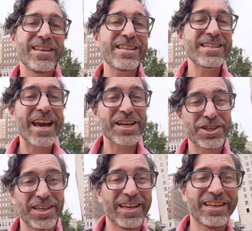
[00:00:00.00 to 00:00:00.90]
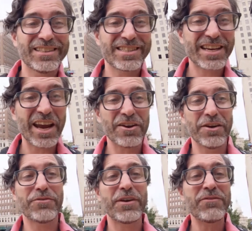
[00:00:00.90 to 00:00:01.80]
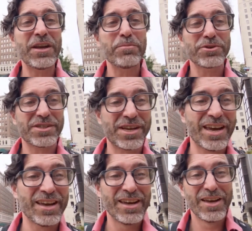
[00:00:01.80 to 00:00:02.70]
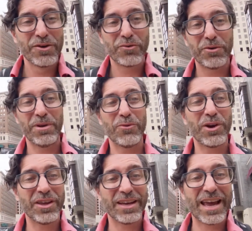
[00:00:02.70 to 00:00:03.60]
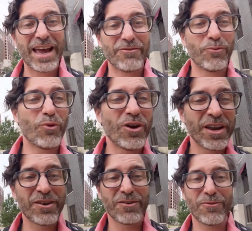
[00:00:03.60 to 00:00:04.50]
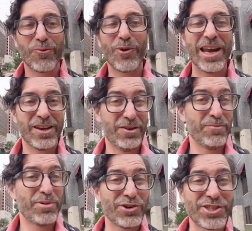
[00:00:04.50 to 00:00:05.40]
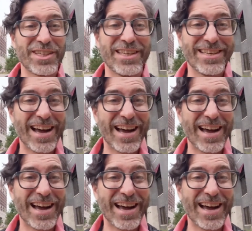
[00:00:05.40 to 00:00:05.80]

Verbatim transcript: This is actually scary. 50% would be willing to have one random person